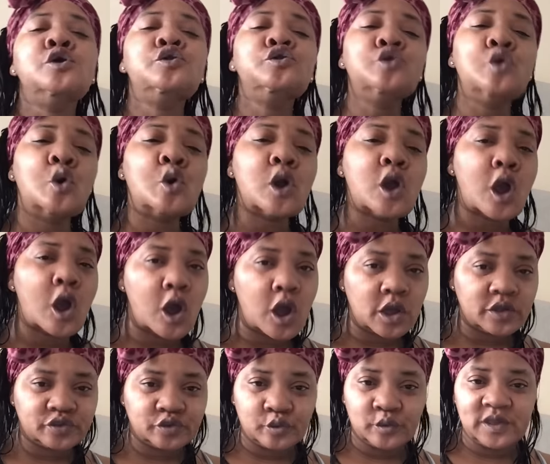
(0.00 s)
knowing
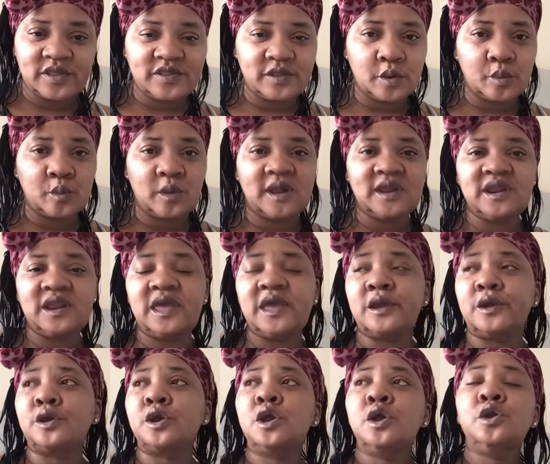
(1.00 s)
all three of them wasn't
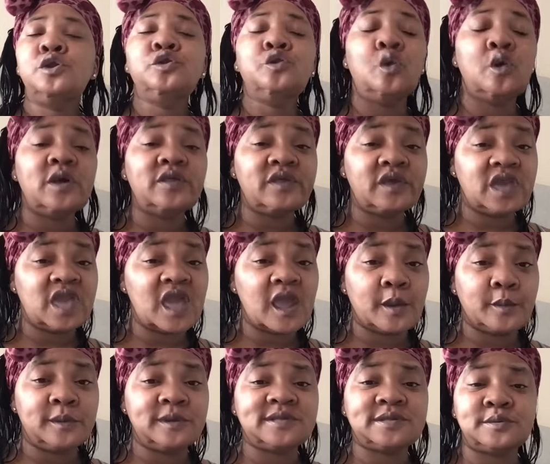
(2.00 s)
there, knowing the
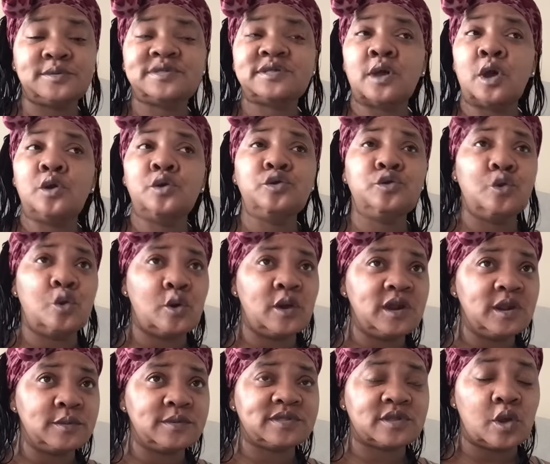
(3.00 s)
cameras was on,
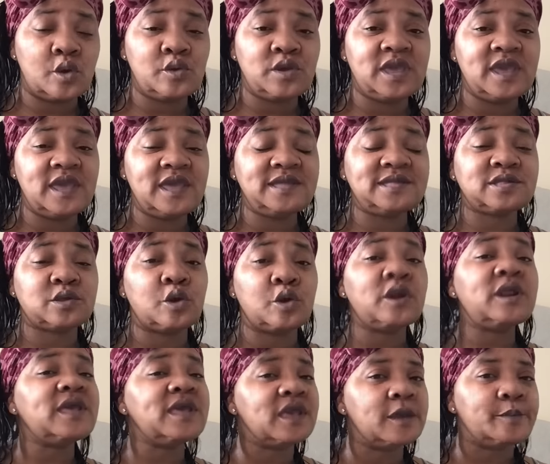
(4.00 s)
knowing it was gonna get, it's
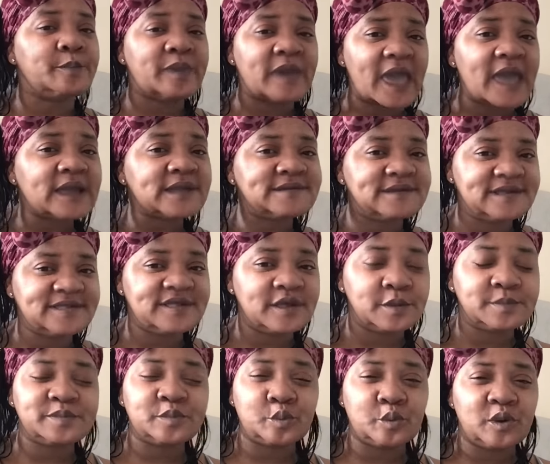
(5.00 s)
gonna get back to
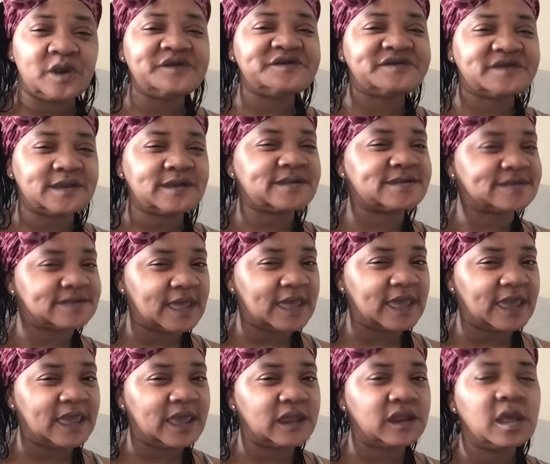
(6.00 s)
them what she
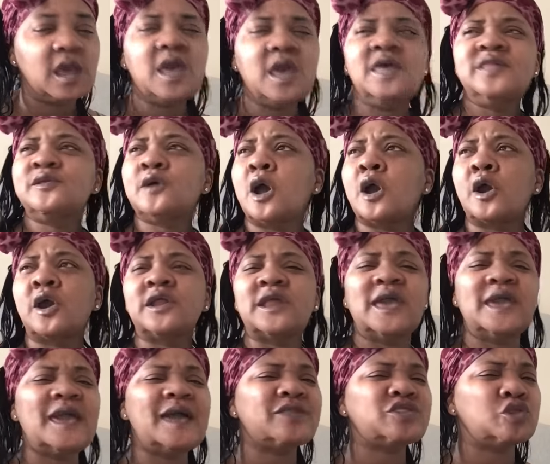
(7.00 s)
said, or
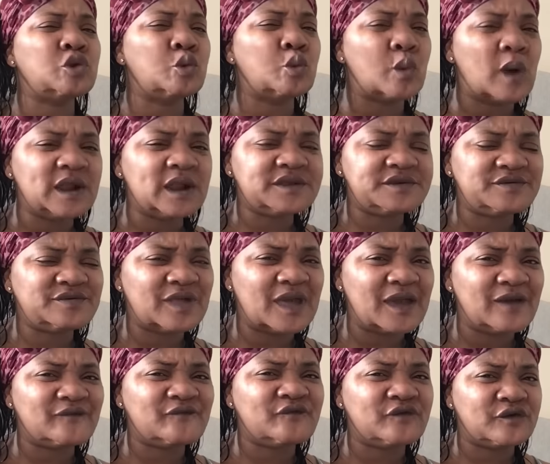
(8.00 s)
they had to watch
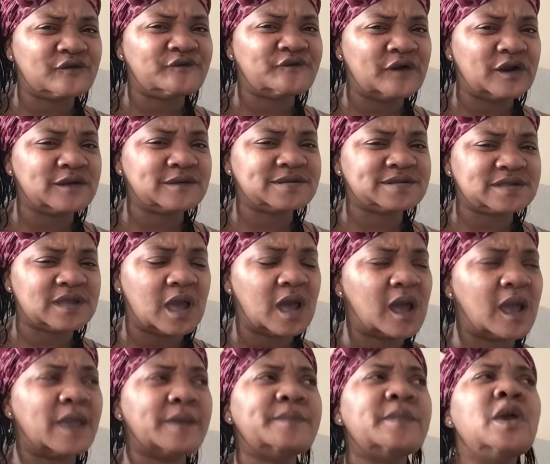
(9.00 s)
that for the first
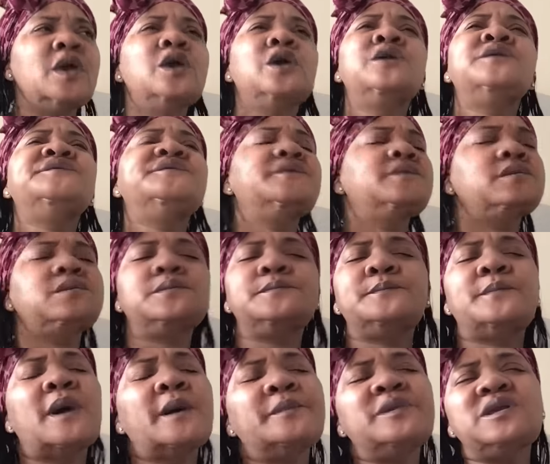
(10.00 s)
time.
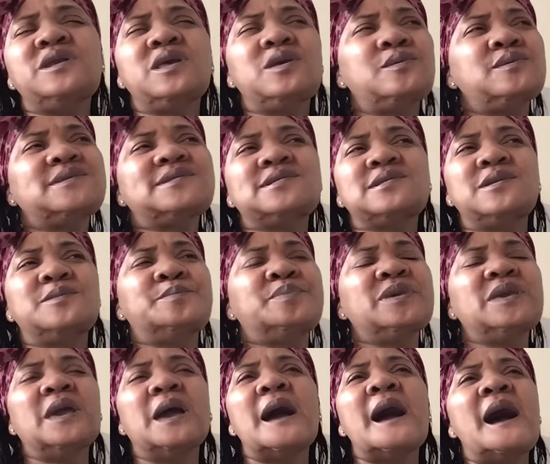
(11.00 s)
Mama D was
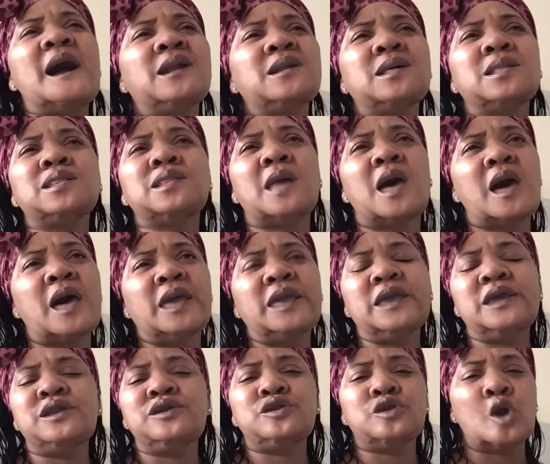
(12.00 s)
be out of line
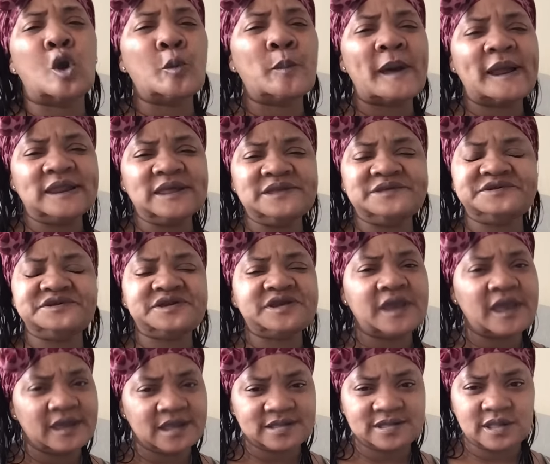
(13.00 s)
and nobody
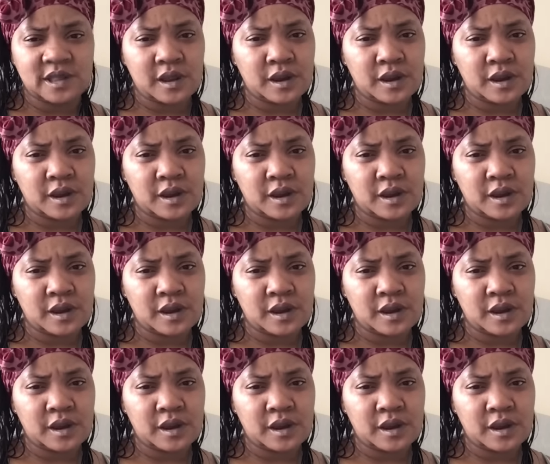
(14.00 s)
checks